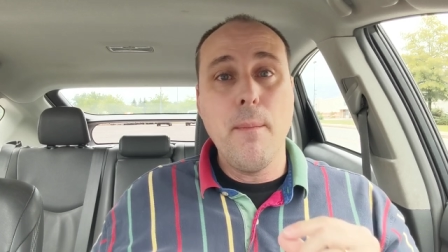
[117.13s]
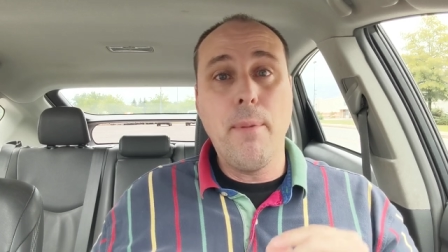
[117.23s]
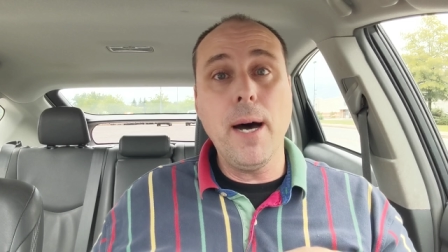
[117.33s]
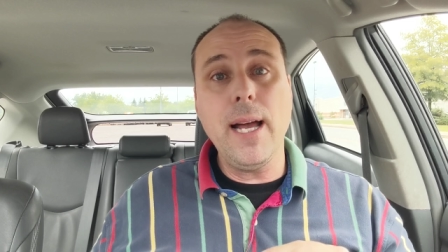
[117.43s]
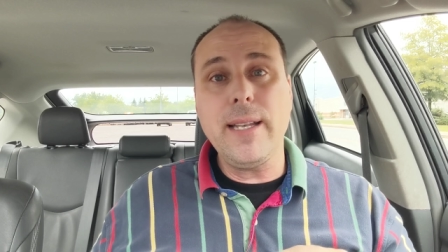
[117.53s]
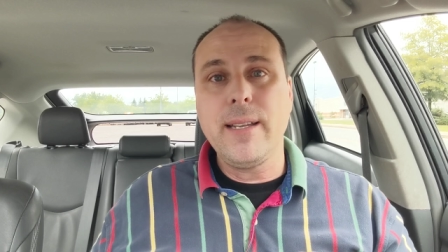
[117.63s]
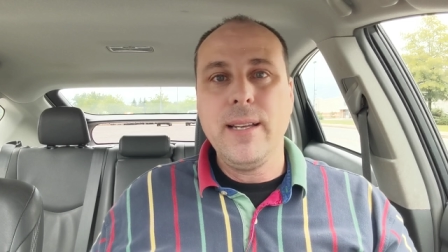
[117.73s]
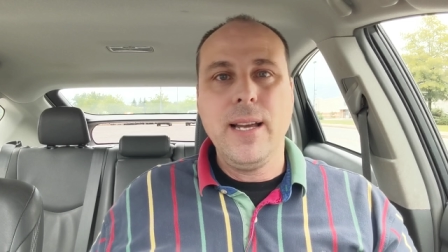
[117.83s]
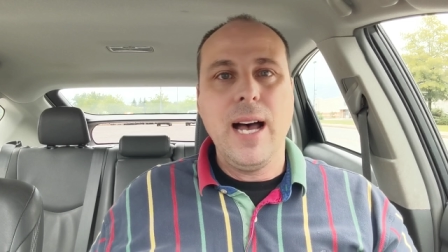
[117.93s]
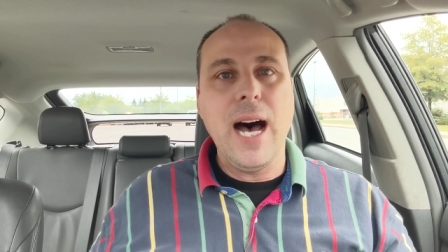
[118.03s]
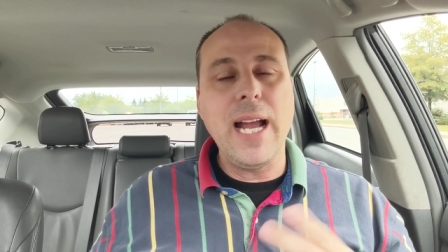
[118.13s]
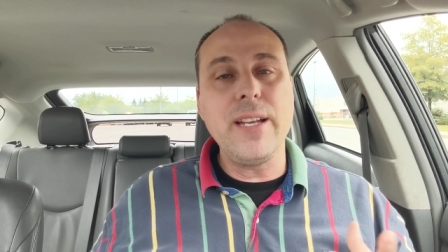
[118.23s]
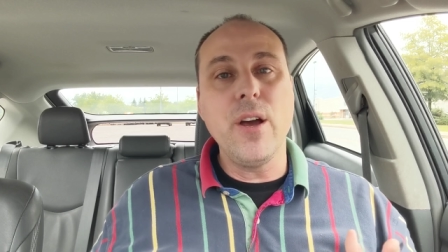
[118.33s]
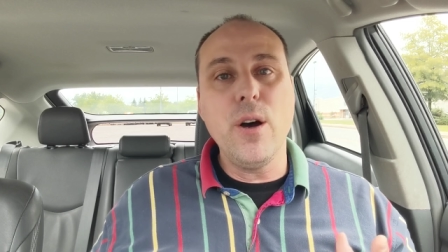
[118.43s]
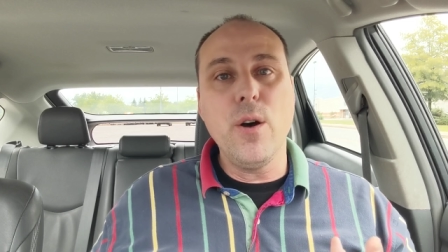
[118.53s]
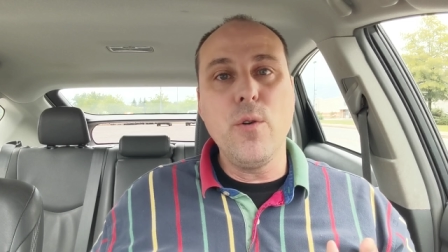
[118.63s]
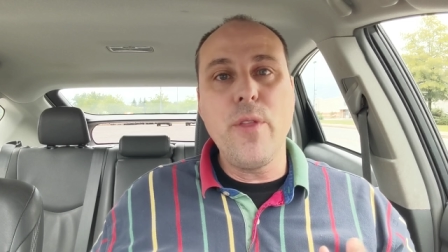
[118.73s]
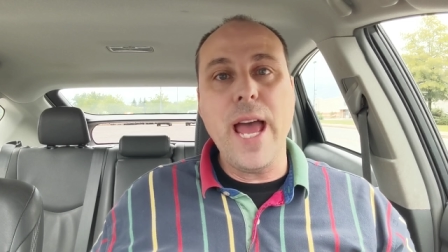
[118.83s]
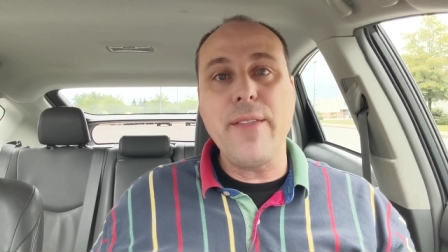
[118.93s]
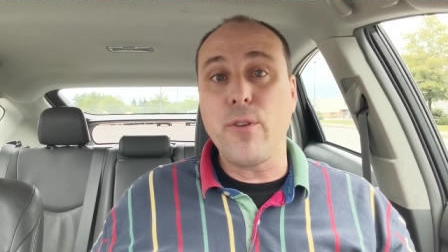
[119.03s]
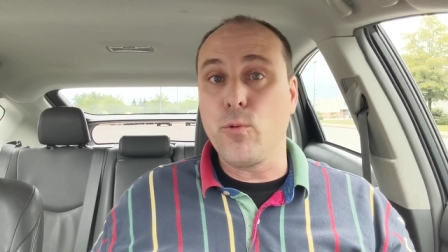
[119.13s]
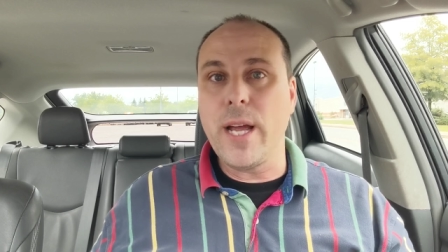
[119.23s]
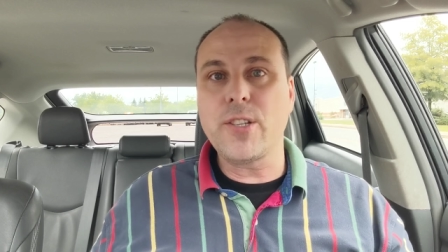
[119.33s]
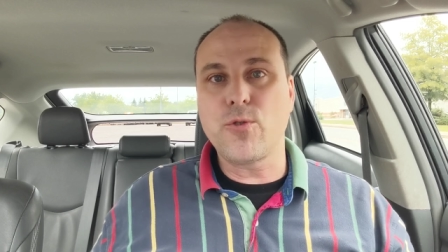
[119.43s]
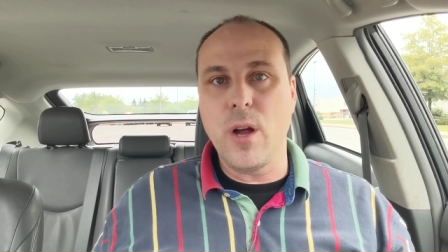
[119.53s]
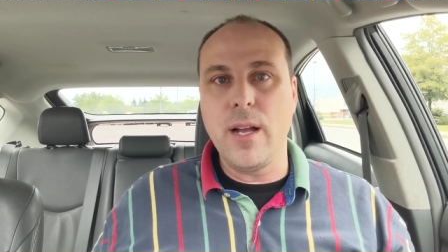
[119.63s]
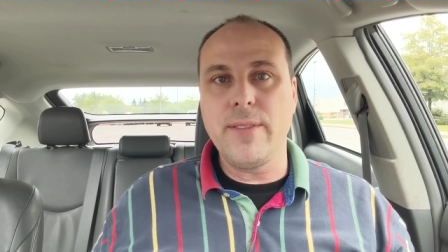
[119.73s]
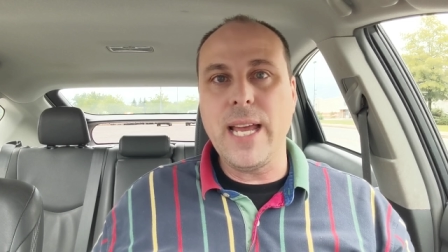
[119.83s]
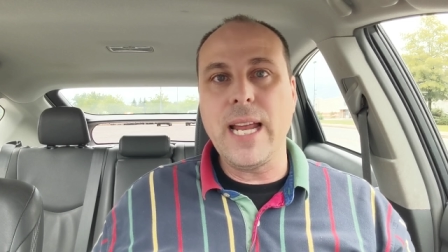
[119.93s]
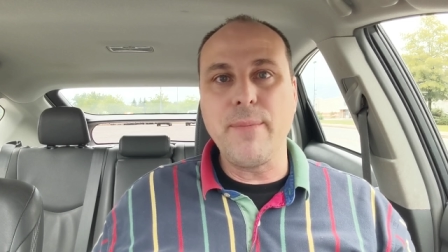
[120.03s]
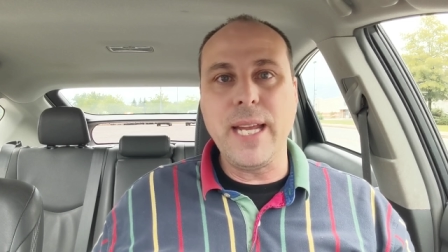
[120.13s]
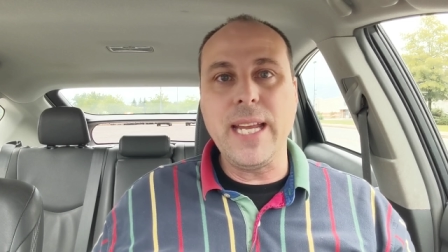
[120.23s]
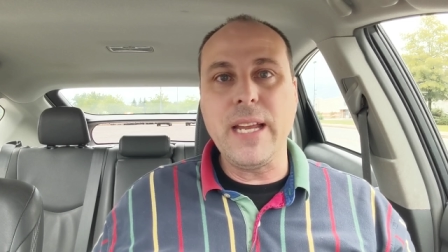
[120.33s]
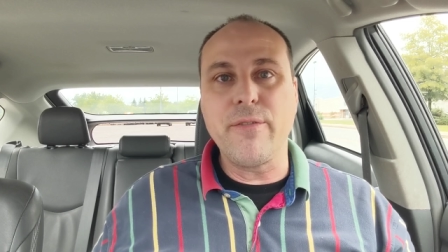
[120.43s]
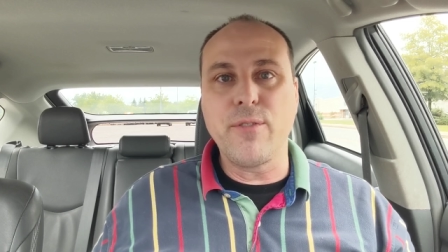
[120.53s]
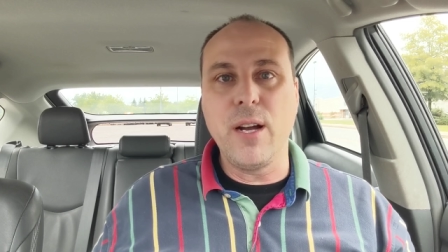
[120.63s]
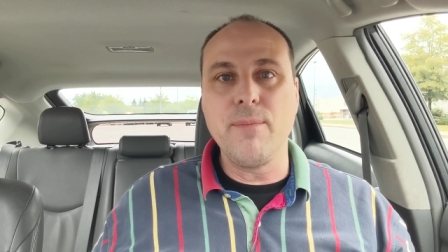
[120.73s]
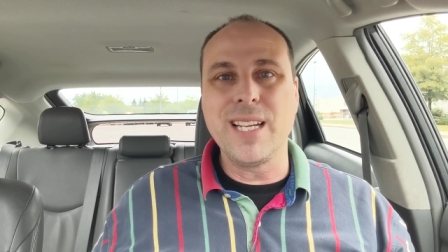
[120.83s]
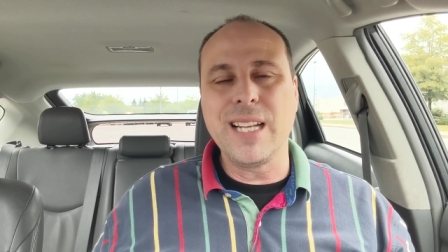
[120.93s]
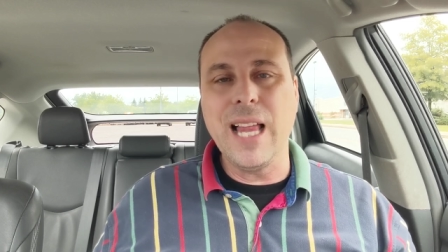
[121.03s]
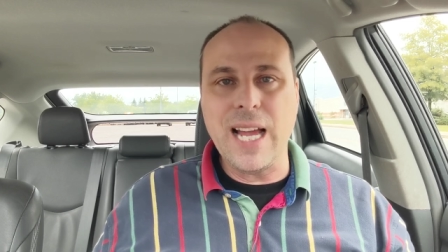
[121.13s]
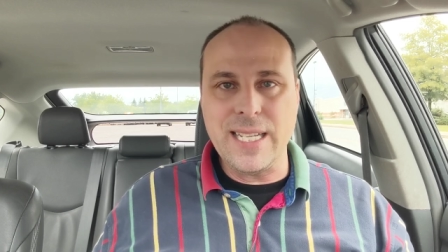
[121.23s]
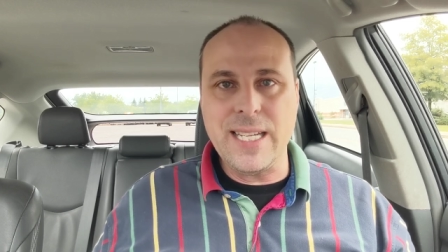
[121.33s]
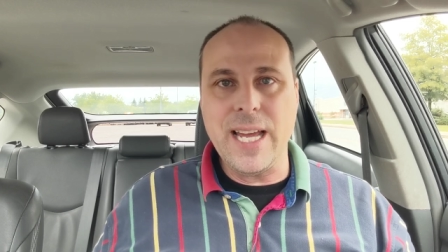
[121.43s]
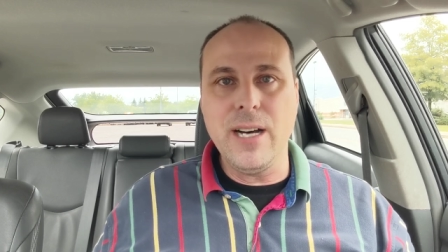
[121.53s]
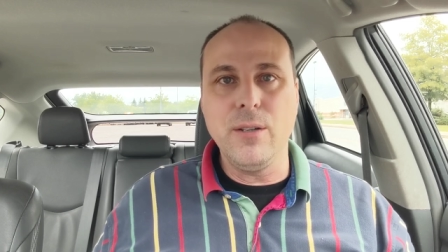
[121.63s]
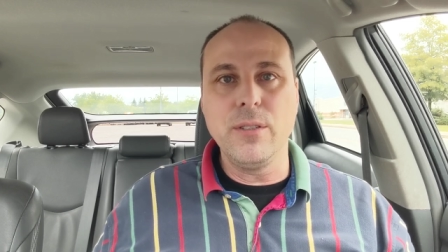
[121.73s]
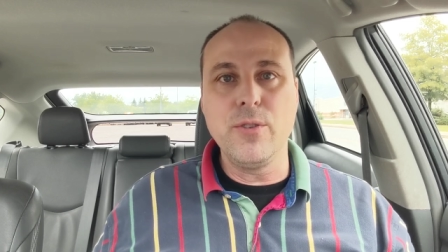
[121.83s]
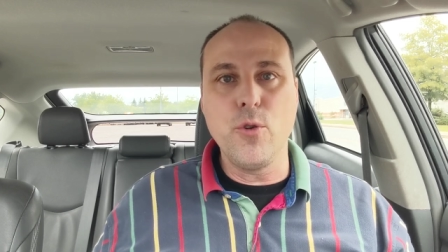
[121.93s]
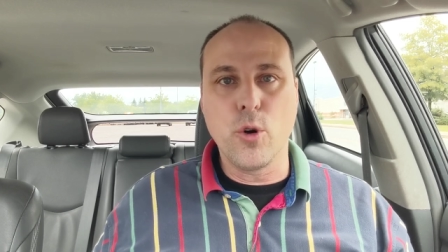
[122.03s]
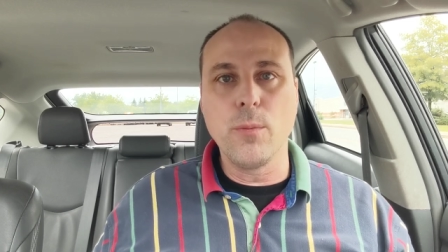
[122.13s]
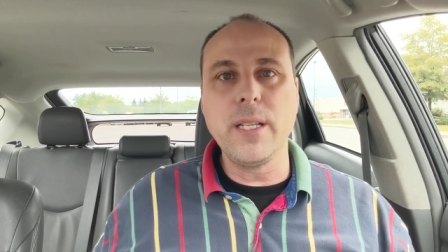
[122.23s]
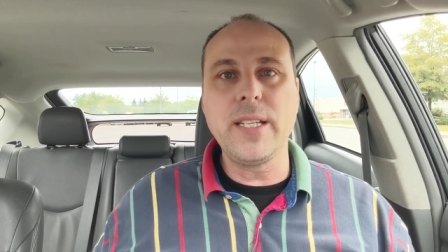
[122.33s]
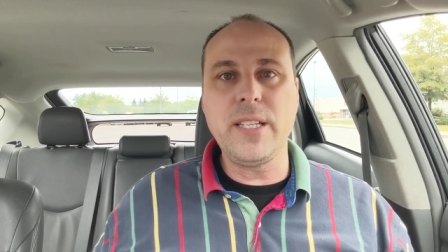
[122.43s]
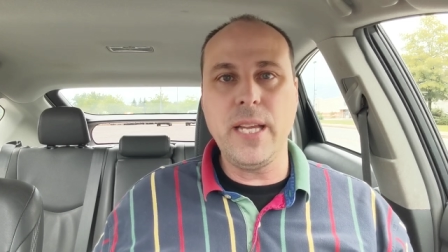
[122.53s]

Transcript: but I know that the restaurant that I'm getting it from, the clientele, normally